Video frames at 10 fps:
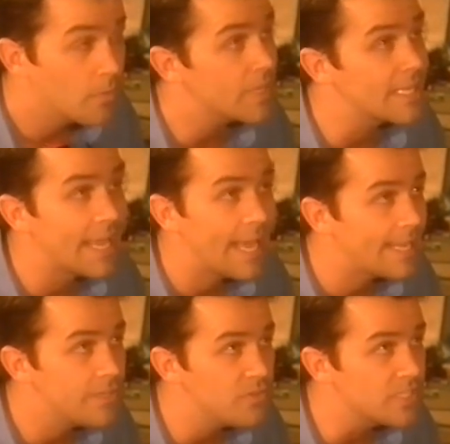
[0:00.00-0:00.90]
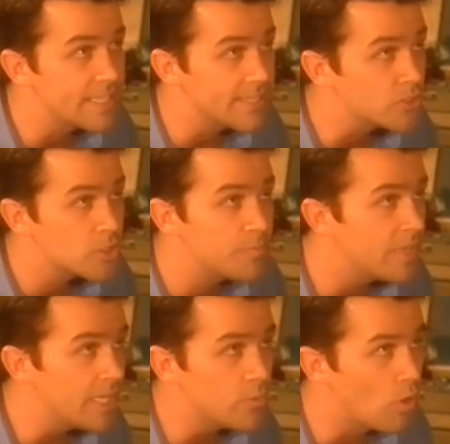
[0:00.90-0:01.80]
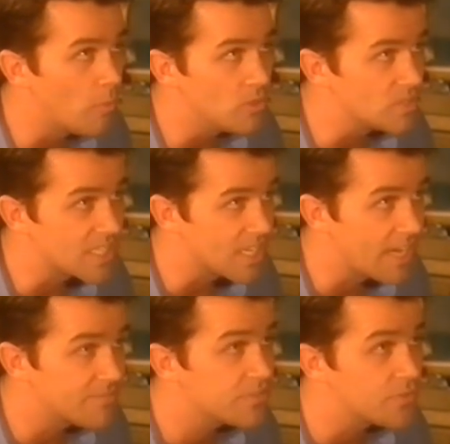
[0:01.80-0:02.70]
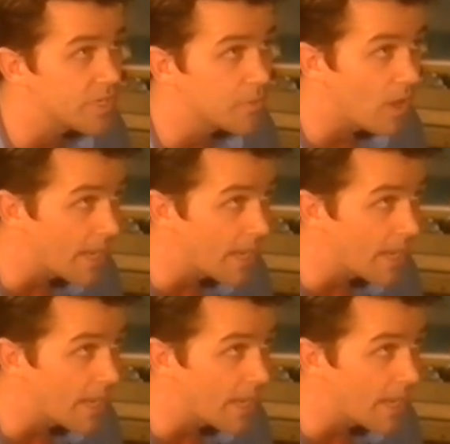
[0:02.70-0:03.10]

We can handle these little speed wobbles on life's freeway.